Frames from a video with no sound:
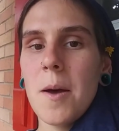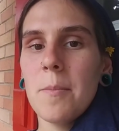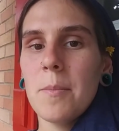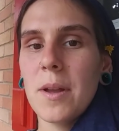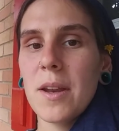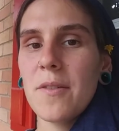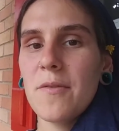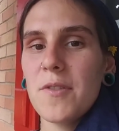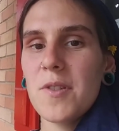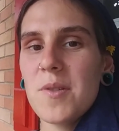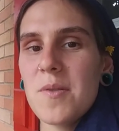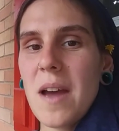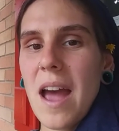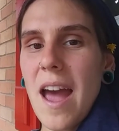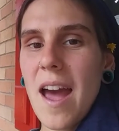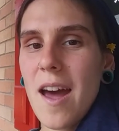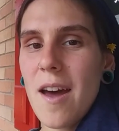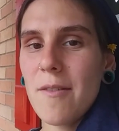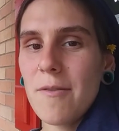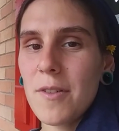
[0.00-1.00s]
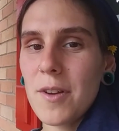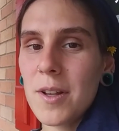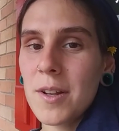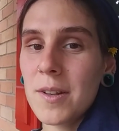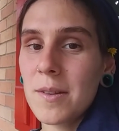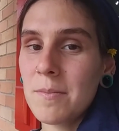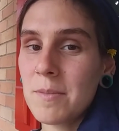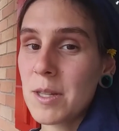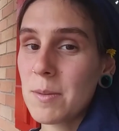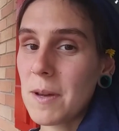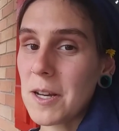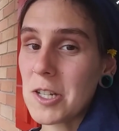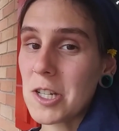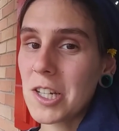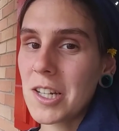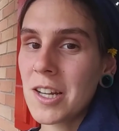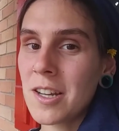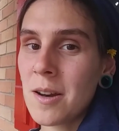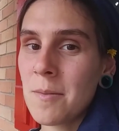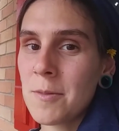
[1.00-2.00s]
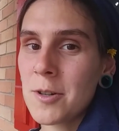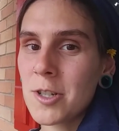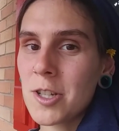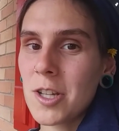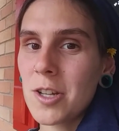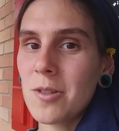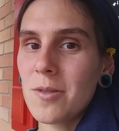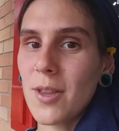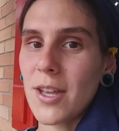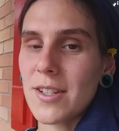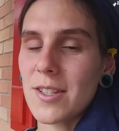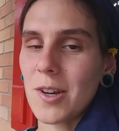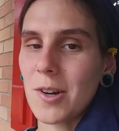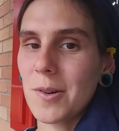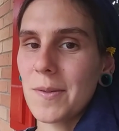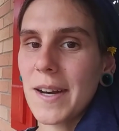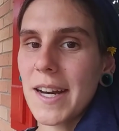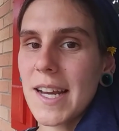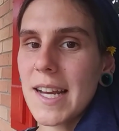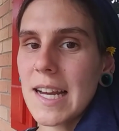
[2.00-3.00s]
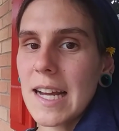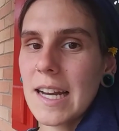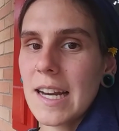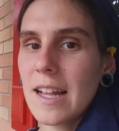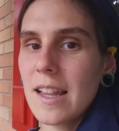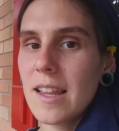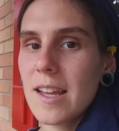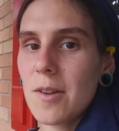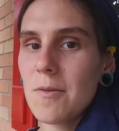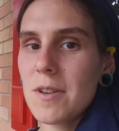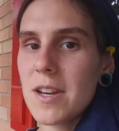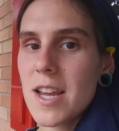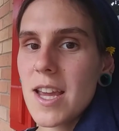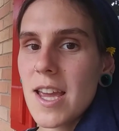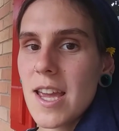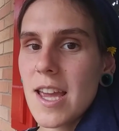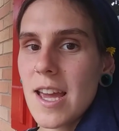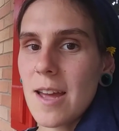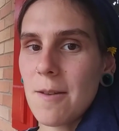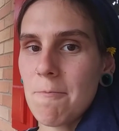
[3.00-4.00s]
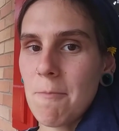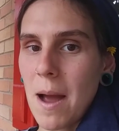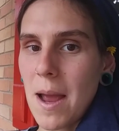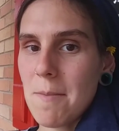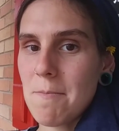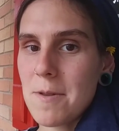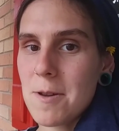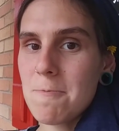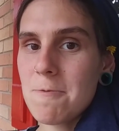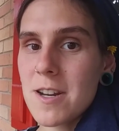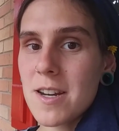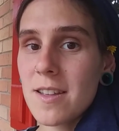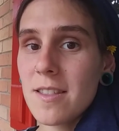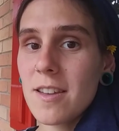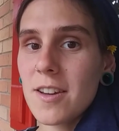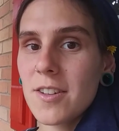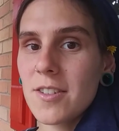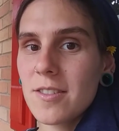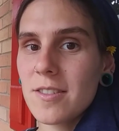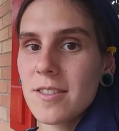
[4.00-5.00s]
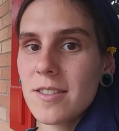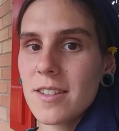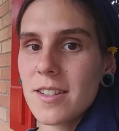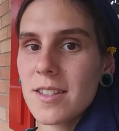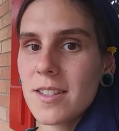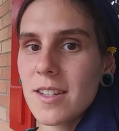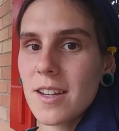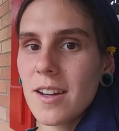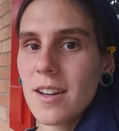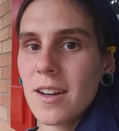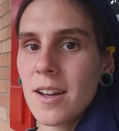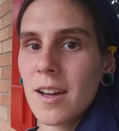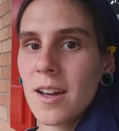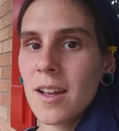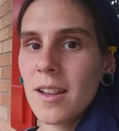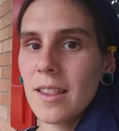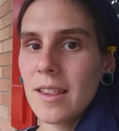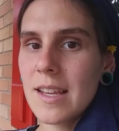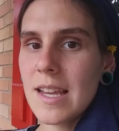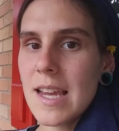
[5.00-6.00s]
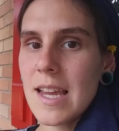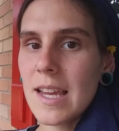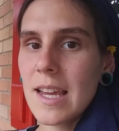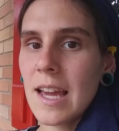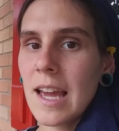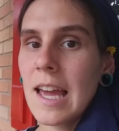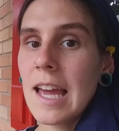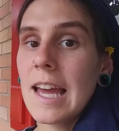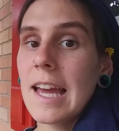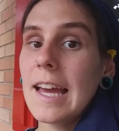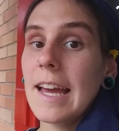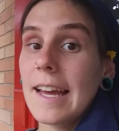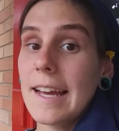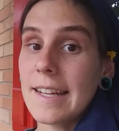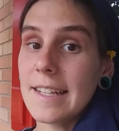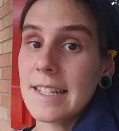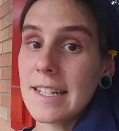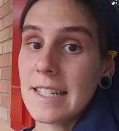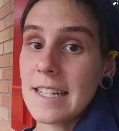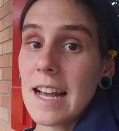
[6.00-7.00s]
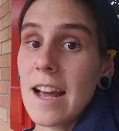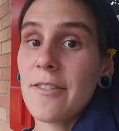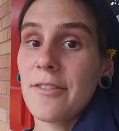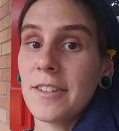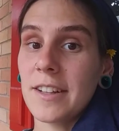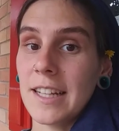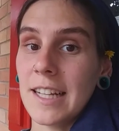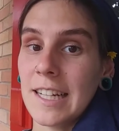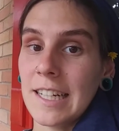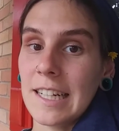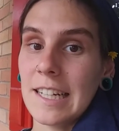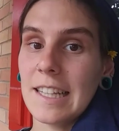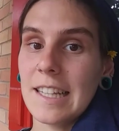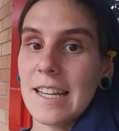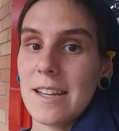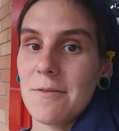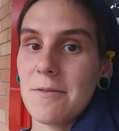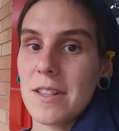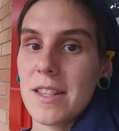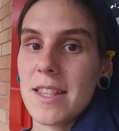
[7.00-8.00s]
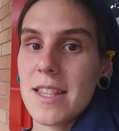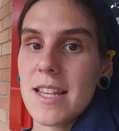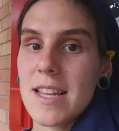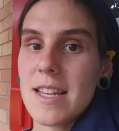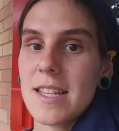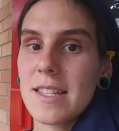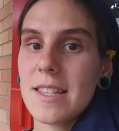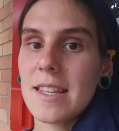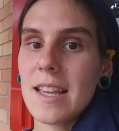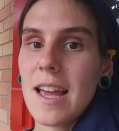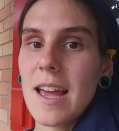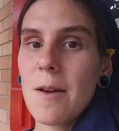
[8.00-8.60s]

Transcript: But if you have especially a number 2 that's already kind of liquidy and might be one of those that's going to leak, it's definitely going to leak with these.